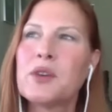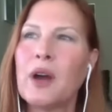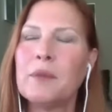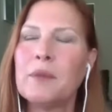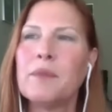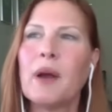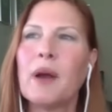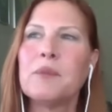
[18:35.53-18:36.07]

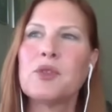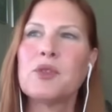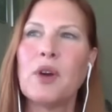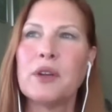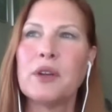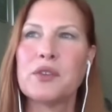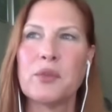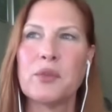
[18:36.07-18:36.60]
i'm i'm
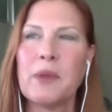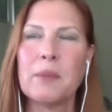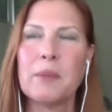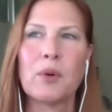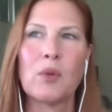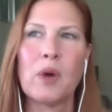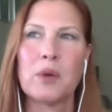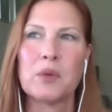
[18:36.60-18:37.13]
trying to
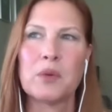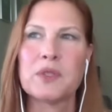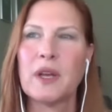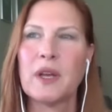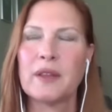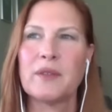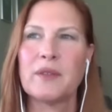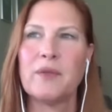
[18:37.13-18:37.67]
remember what it was
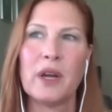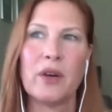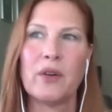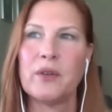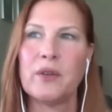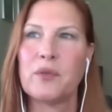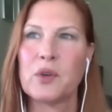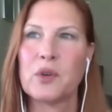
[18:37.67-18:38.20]
like the
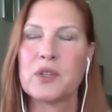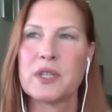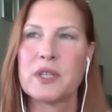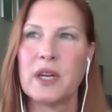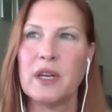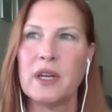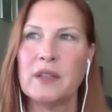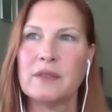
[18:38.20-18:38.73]
very first
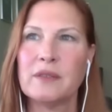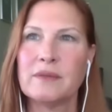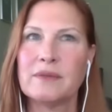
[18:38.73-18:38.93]
day